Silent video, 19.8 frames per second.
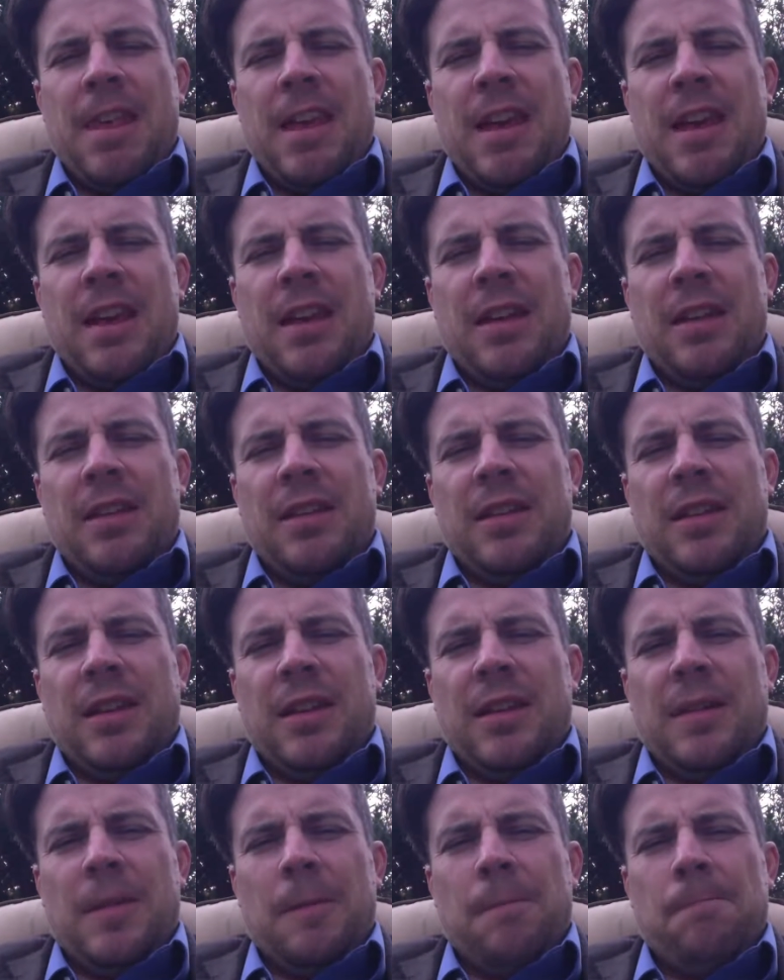And
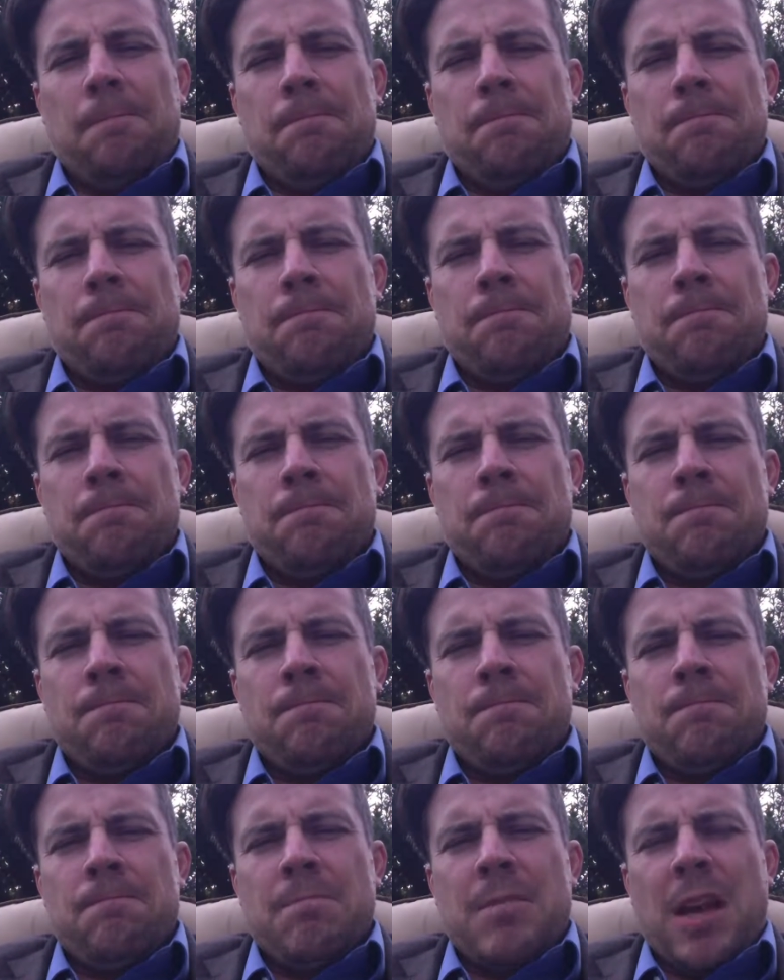
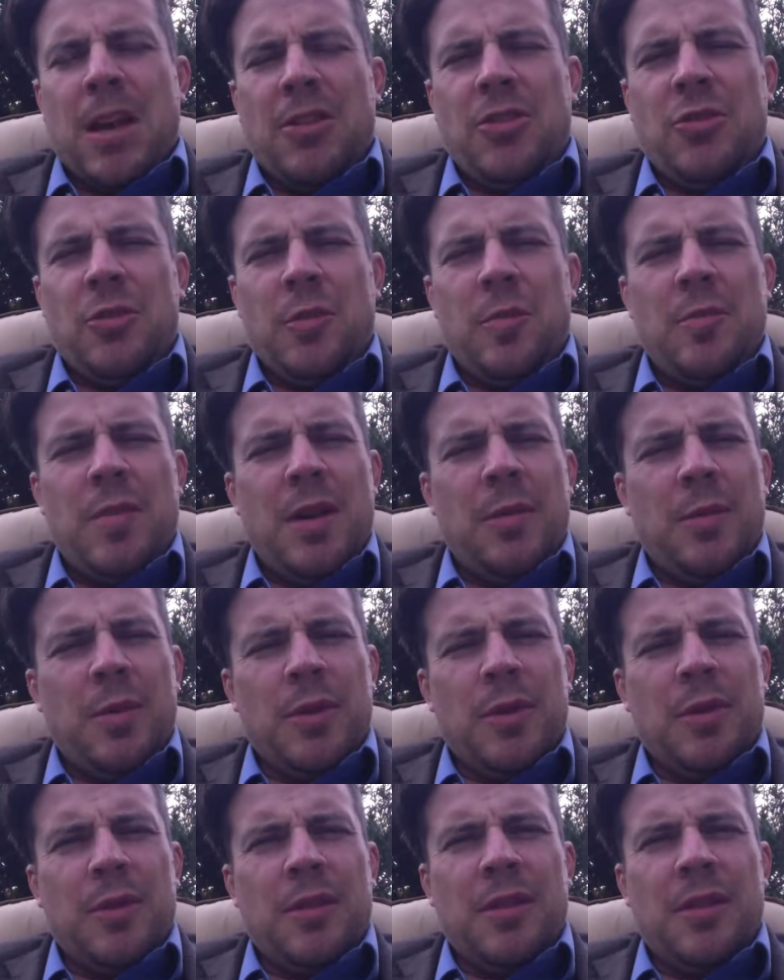I just
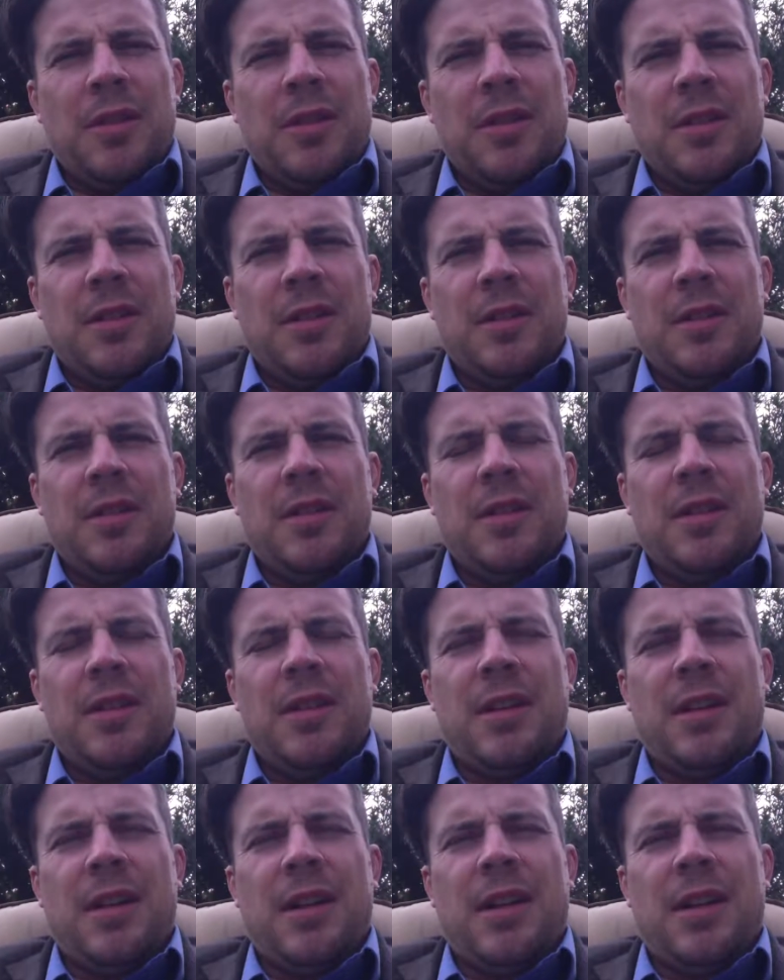remember
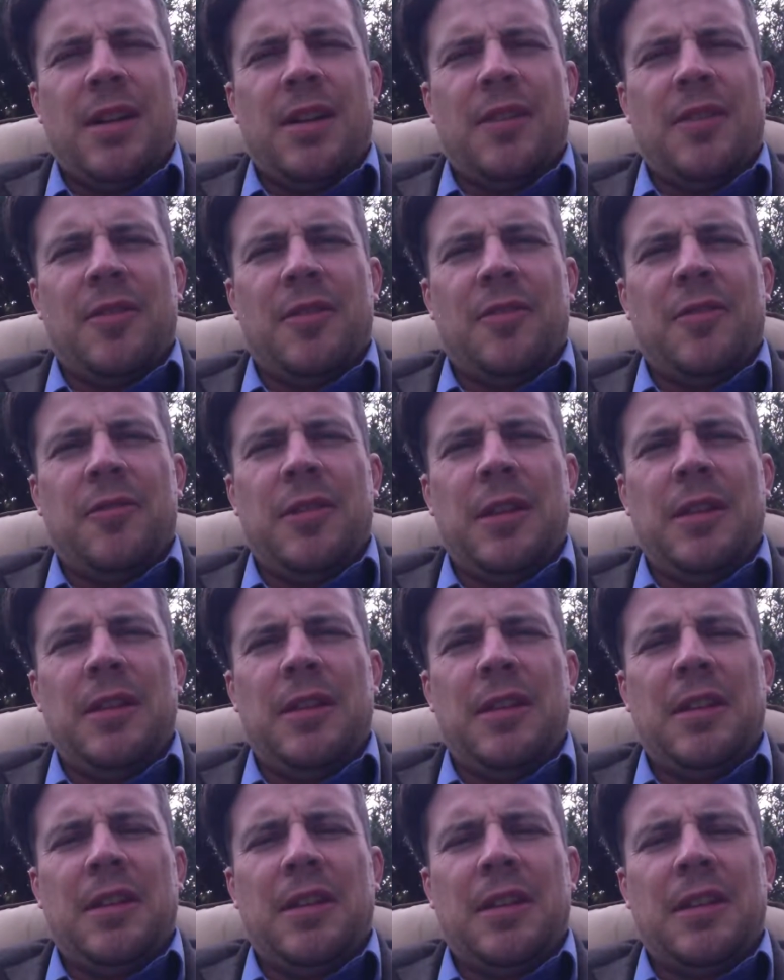
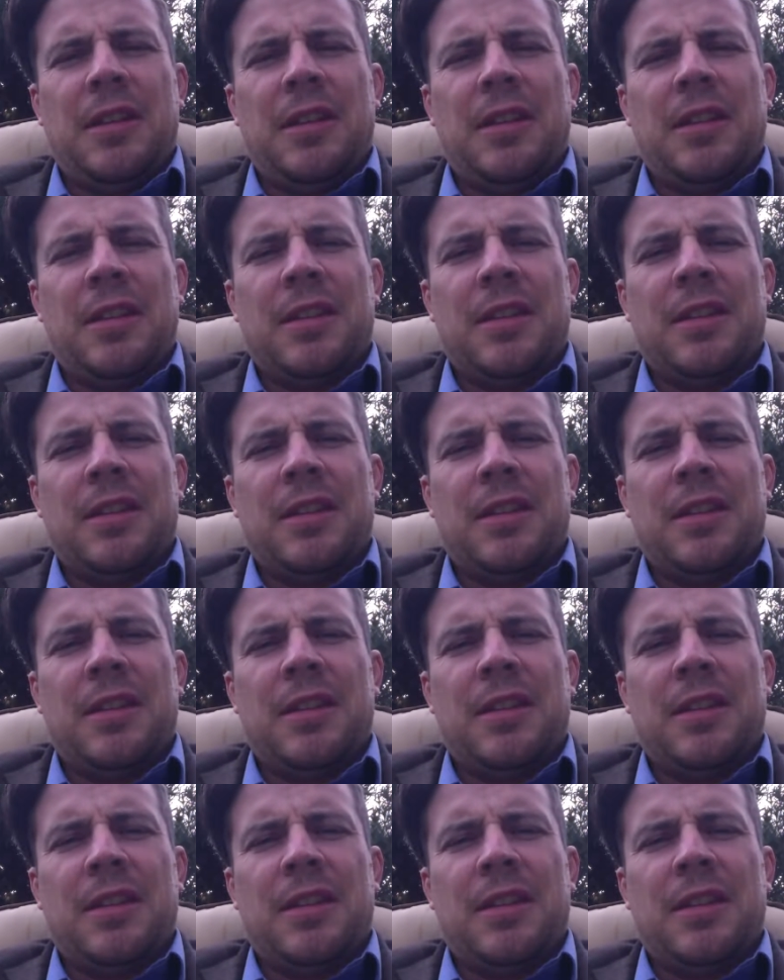feeling